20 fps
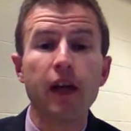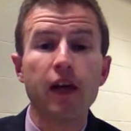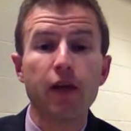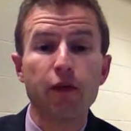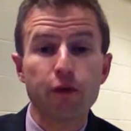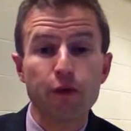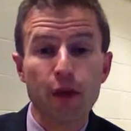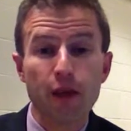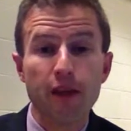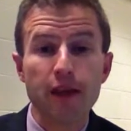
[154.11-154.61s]

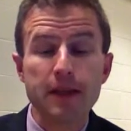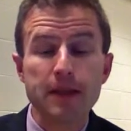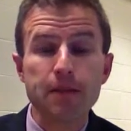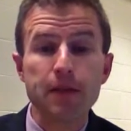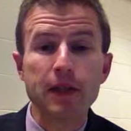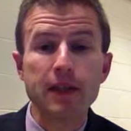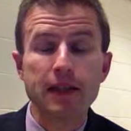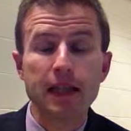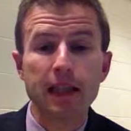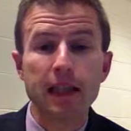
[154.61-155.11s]
for this
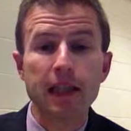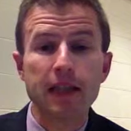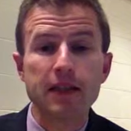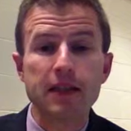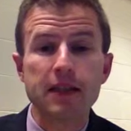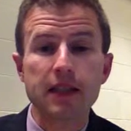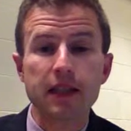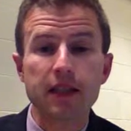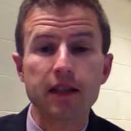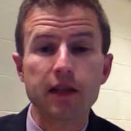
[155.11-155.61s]
particular
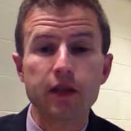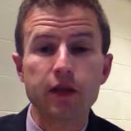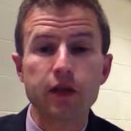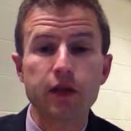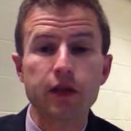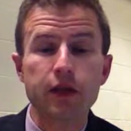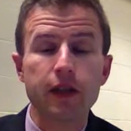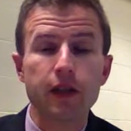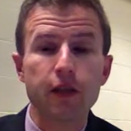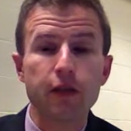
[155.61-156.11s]
skill that you're
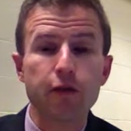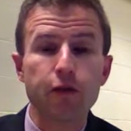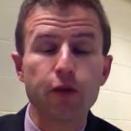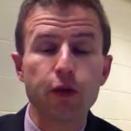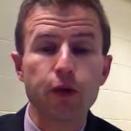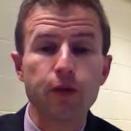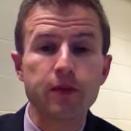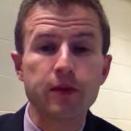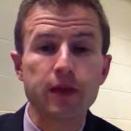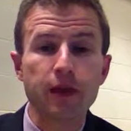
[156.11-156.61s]
doing in
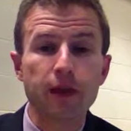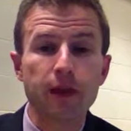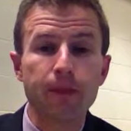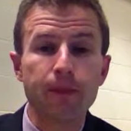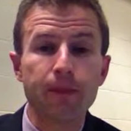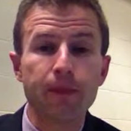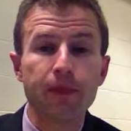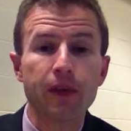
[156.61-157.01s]
form time.